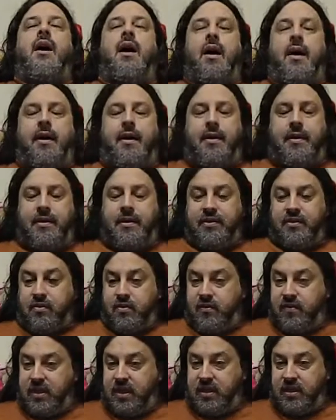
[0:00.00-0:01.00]
Uh,
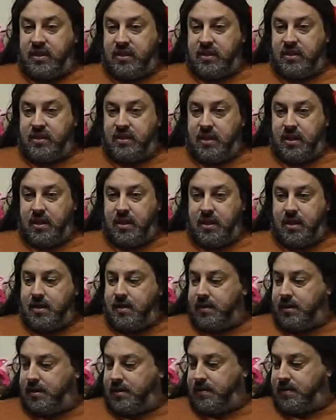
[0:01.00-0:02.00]
so this is,
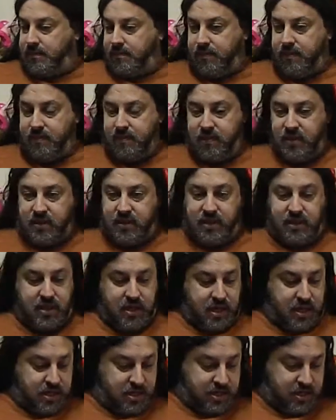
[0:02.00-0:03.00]
uh, what's
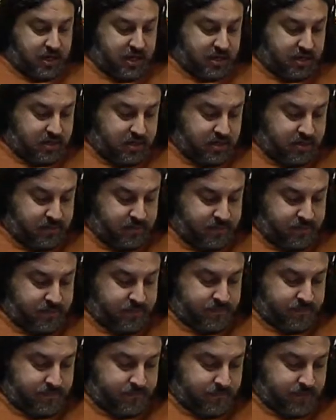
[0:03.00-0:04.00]
today's date?
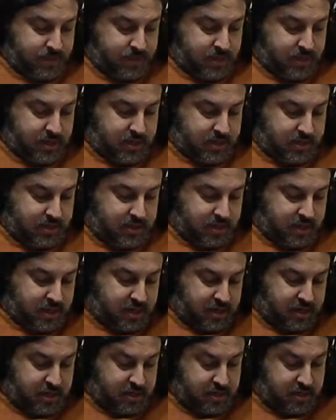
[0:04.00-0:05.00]
Today's
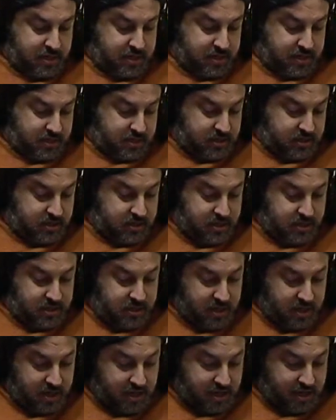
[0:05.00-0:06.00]
date
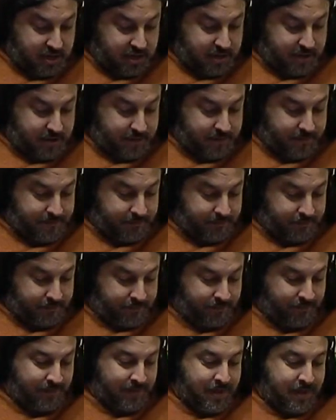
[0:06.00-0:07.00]
is uh,
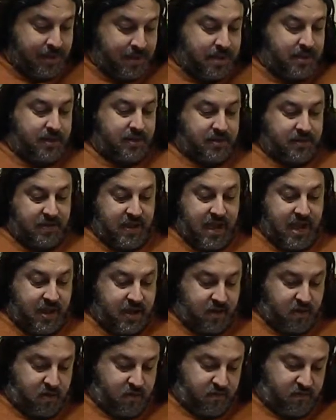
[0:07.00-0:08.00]

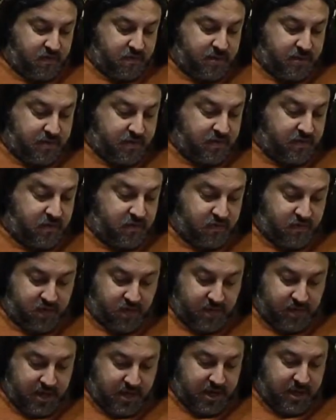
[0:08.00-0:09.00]
Saturday, November,
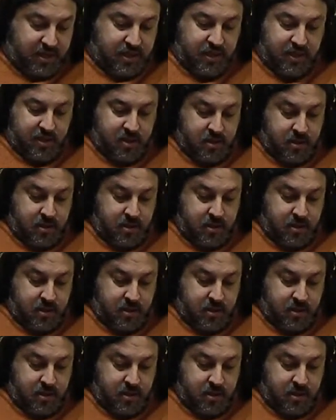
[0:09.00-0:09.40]
November ninth.